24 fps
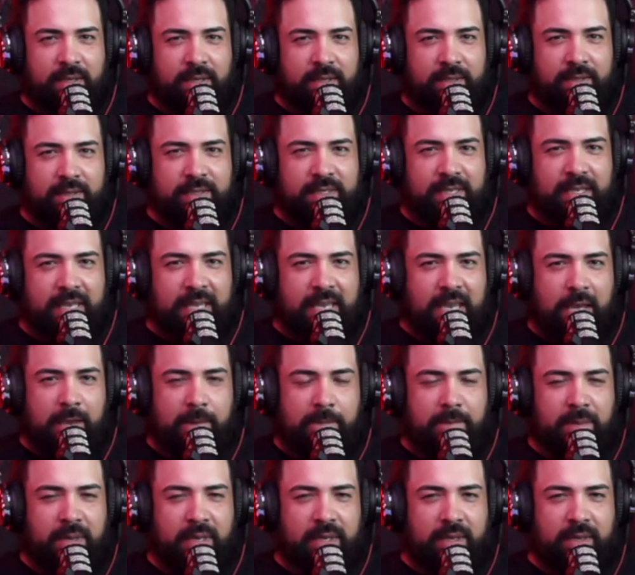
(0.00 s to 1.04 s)
DM
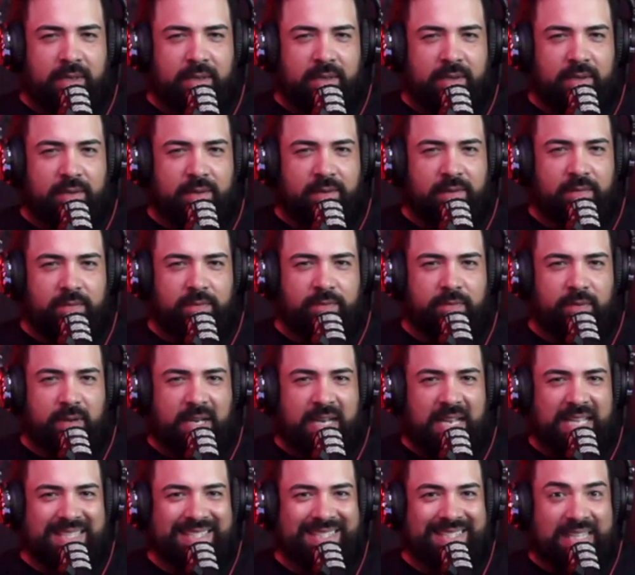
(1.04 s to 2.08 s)
me. I
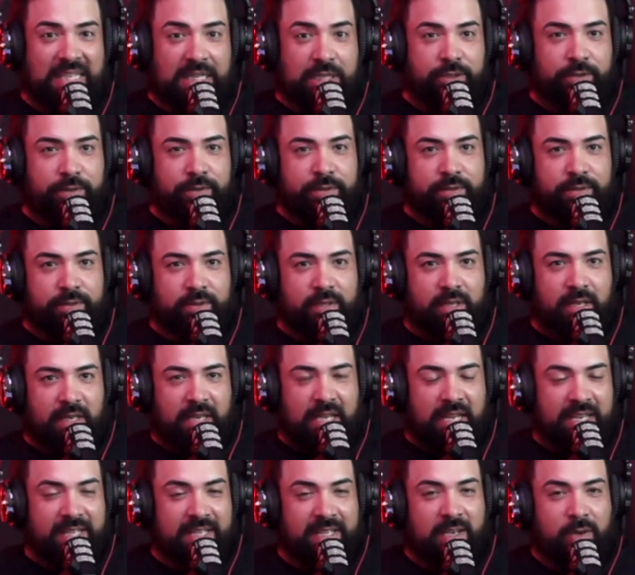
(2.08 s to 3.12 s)
got stickers.
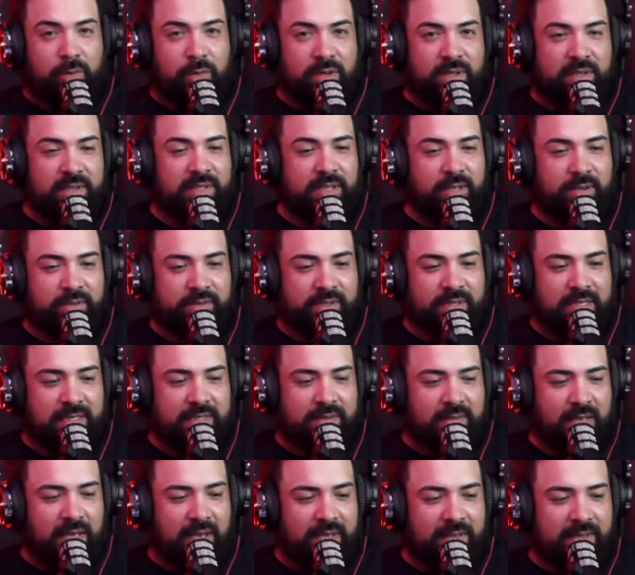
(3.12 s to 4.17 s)
I need to get rid of the stickers
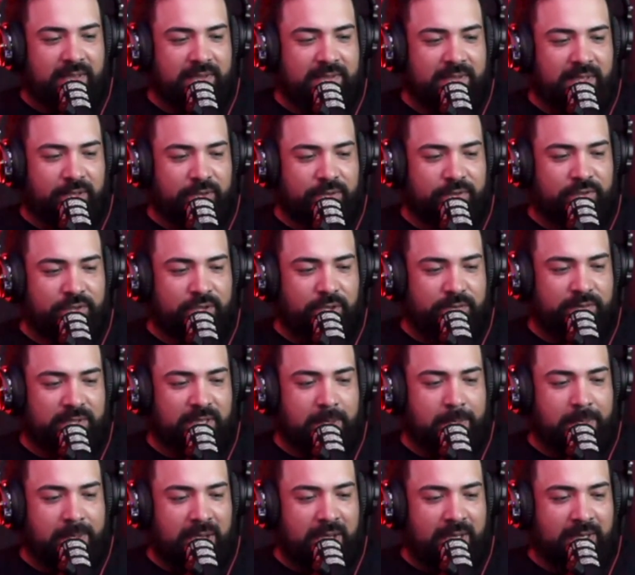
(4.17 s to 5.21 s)
because these stickers don't say
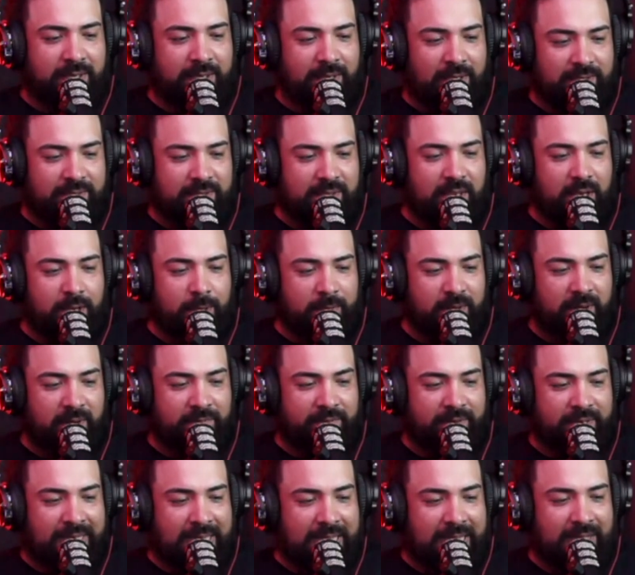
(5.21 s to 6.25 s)
podcast on it, but I
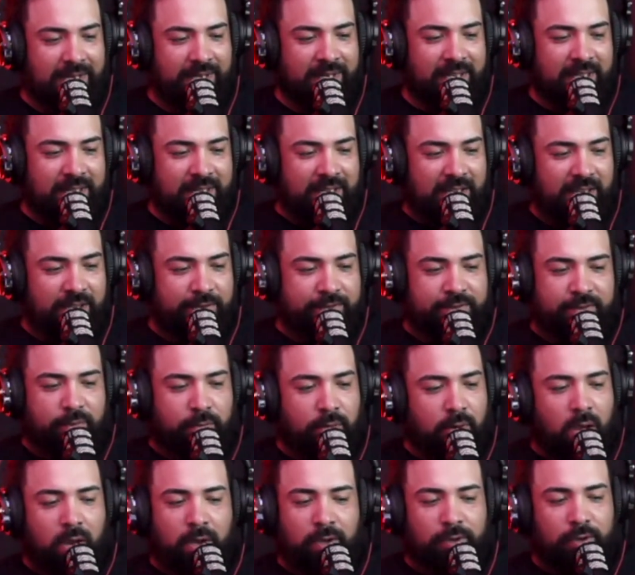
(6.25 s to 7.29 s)
forgot. I used the
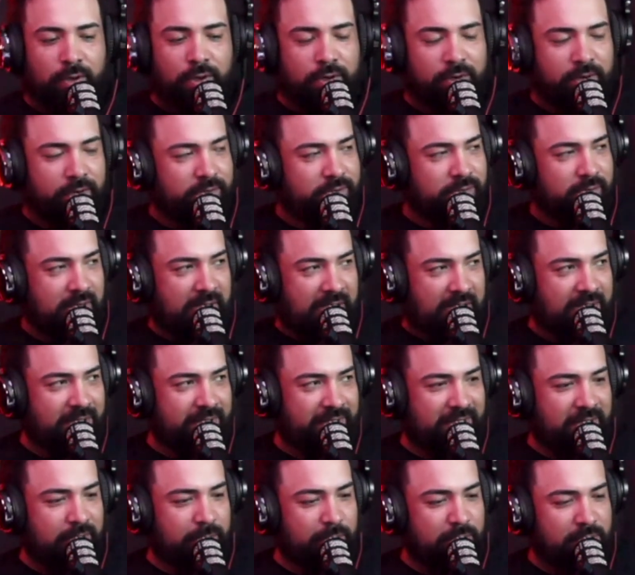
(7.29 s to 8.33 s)
wrong logo, so I got to
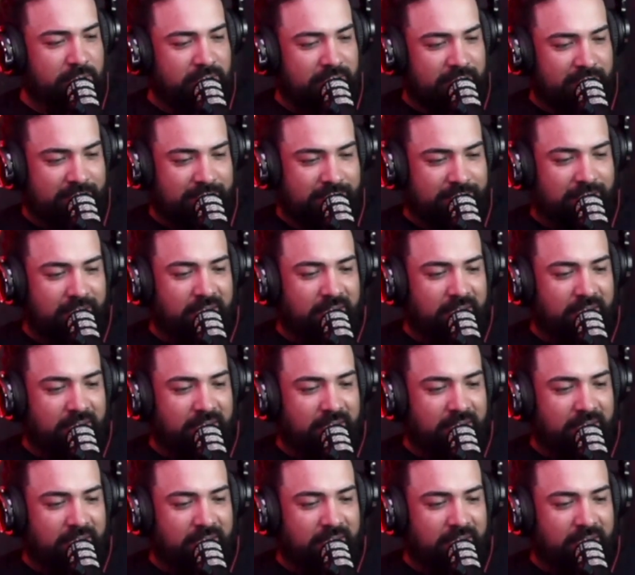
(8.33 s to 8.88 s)
get rid of these